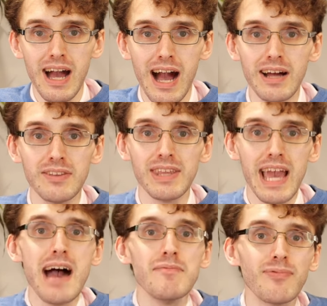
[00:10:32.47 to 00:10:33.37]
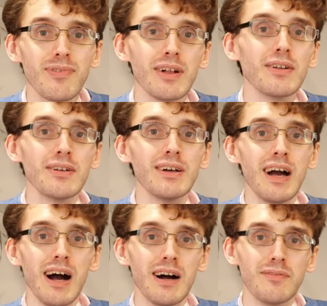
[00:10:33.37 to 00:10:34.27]
And the Mphil
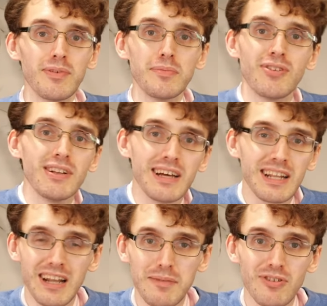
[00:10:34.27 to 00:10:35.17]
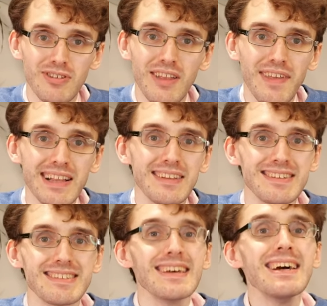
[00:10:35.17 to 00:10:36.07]
for machine learning and machine
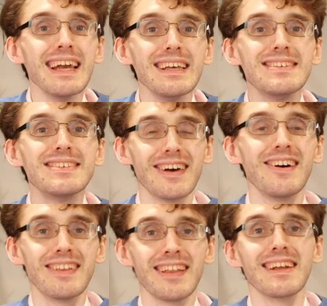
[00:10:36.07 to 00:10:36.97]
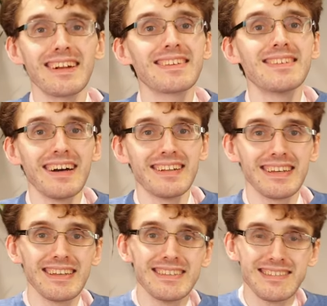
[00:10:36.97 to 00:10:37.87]
intelligence is certainly an
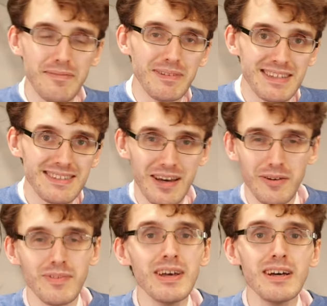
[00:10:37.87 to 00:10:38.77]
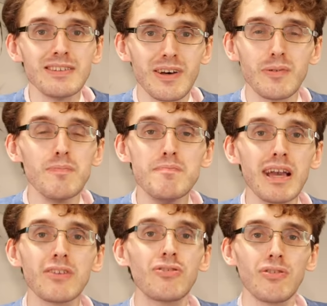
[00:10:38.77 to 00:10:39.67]
exciting stepping stone. So
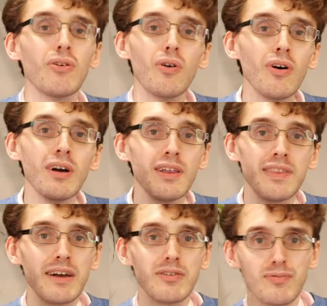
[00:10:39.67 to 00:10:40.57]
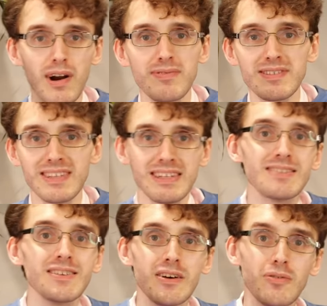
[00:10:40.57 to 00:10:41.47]
make sure that your
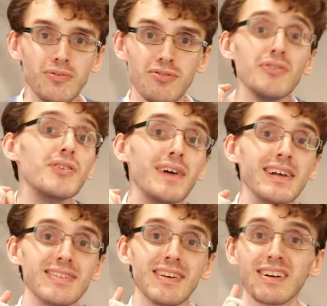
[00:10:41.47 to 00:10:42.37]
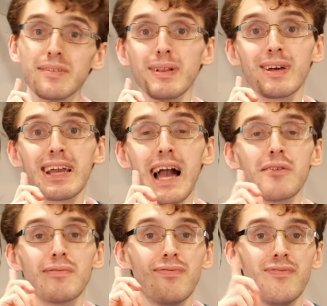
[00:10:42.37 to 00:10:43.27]
references, which the university are going to be looking
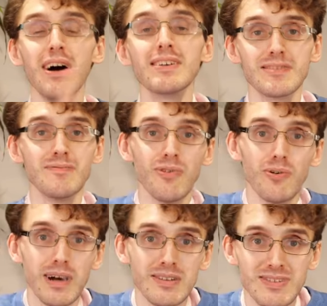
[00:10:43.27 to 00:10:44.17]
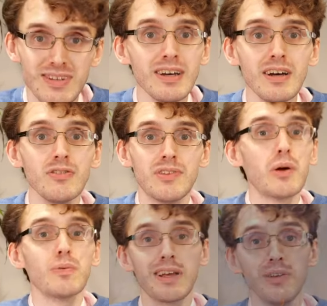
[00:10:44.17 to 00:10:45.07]
at first and foremost, don't let